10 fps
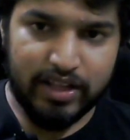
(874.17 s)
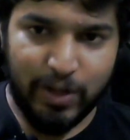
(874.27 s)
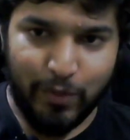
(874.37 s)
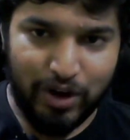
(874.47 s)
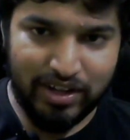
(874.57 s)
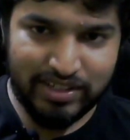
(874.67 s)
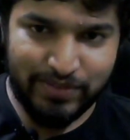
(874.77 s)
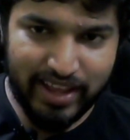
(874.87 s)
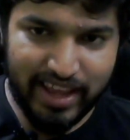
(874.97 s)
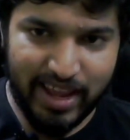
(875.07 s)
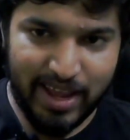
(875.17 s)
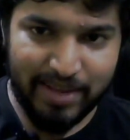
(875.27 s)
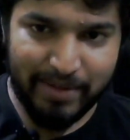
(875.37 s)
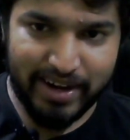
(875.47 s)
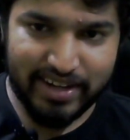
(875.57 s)
Now what is A
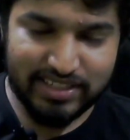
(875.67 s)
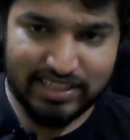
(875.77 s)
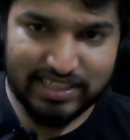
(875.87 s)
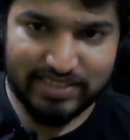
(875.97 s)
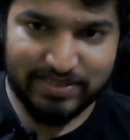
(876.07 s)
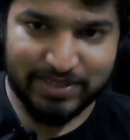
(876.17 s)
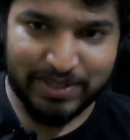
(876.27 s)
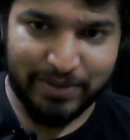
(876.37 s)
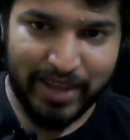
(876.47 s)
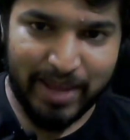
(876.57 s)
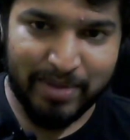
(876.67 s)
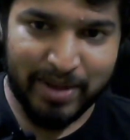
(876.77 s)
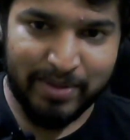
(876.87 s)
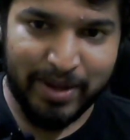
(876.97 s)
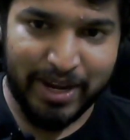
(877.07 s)
minus floor of A by
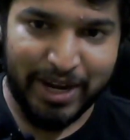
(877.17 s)
B